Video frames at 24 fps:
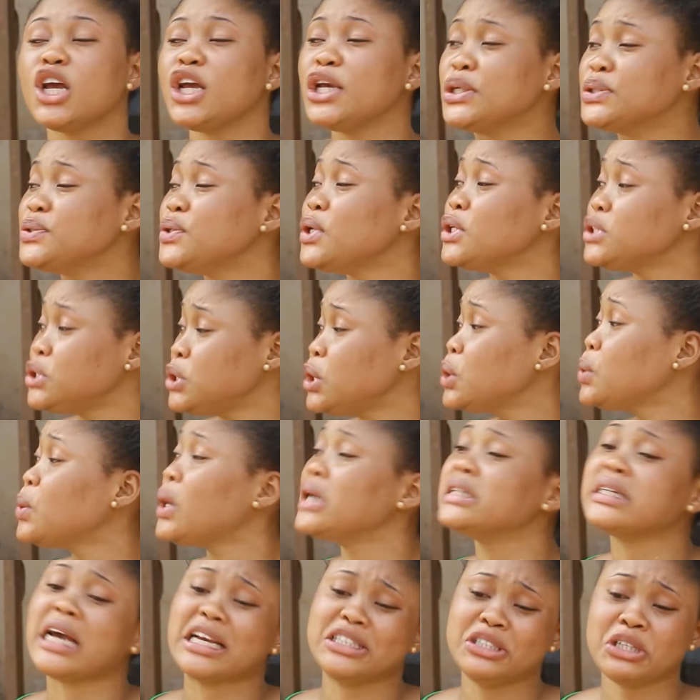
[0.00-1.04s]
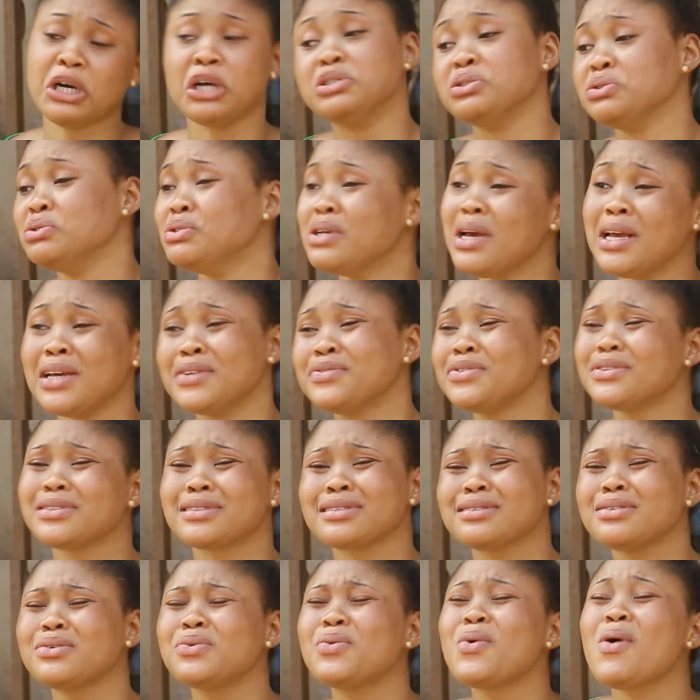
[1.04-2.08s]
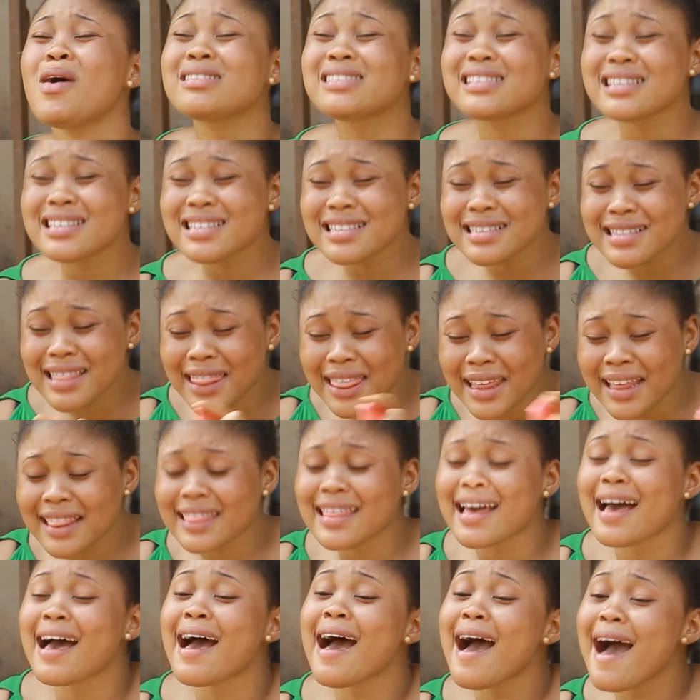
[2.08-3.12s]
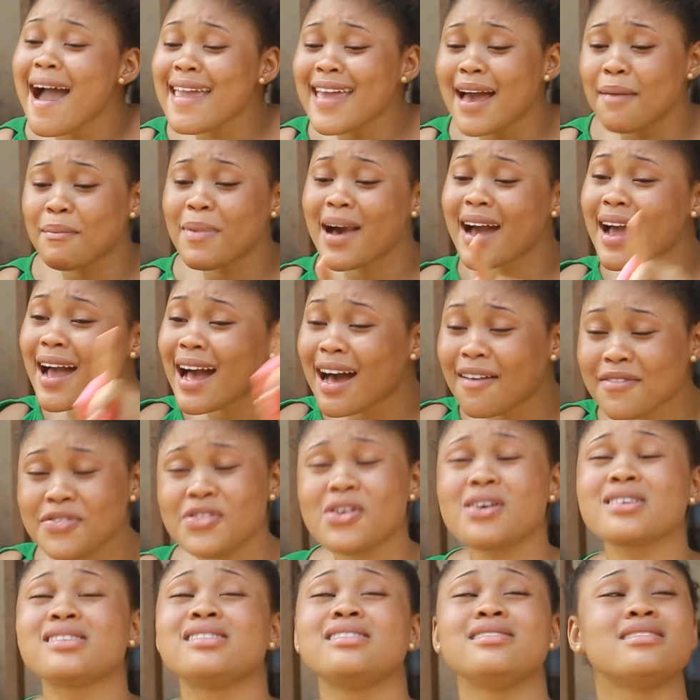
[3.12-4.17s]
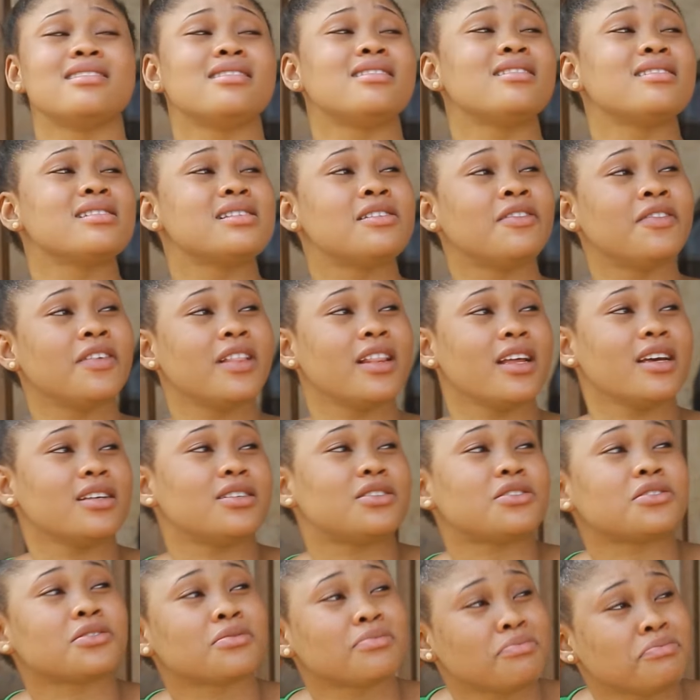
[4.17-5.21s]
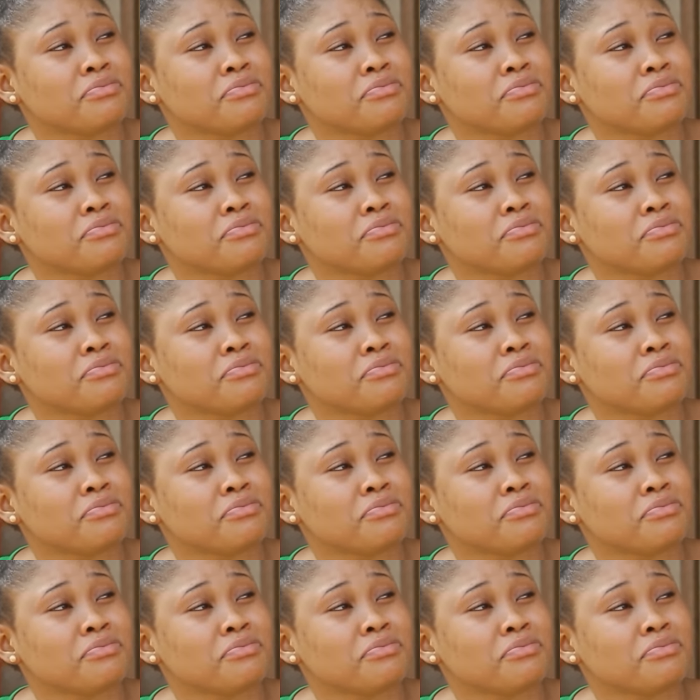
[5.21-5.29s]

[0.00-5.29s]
What is the thing that I, Amaka, have not seen in this village?